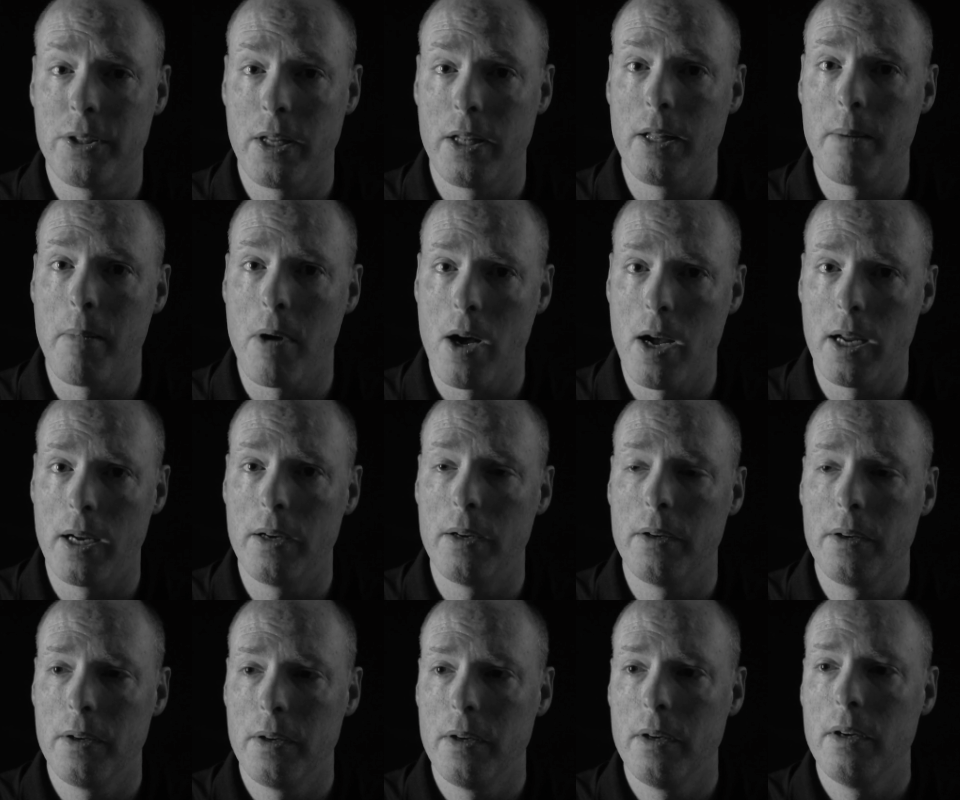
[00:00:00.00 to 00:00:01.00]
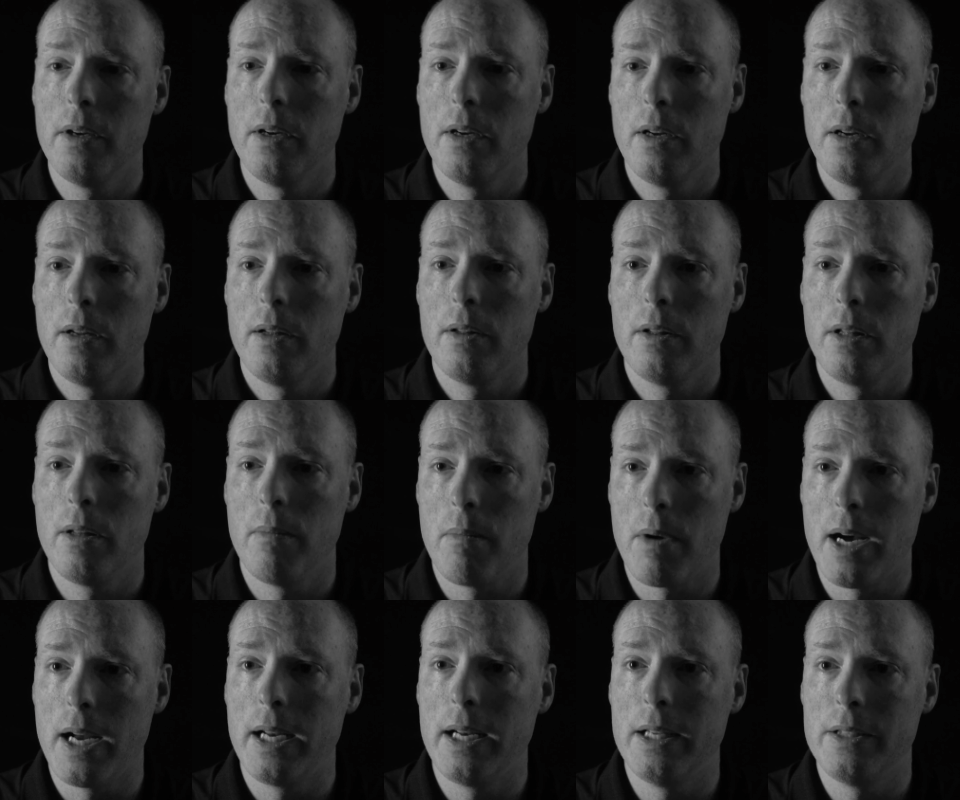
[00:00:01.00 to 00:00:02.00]
than the mind. The
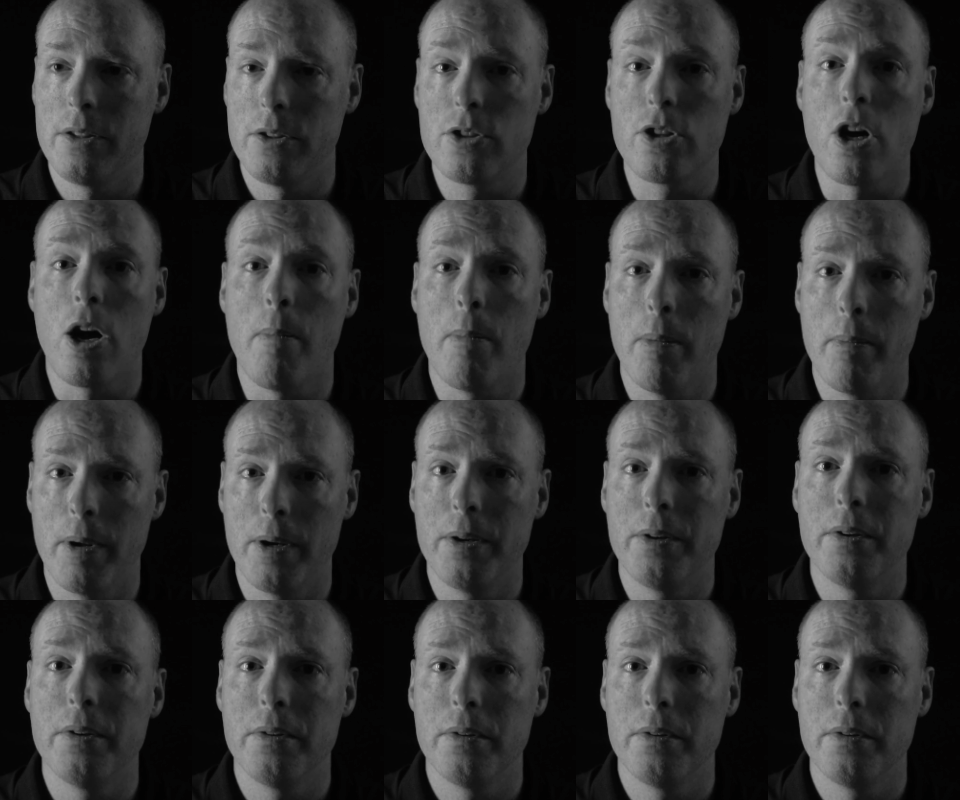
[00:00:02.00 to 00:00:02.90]
mind is its complement.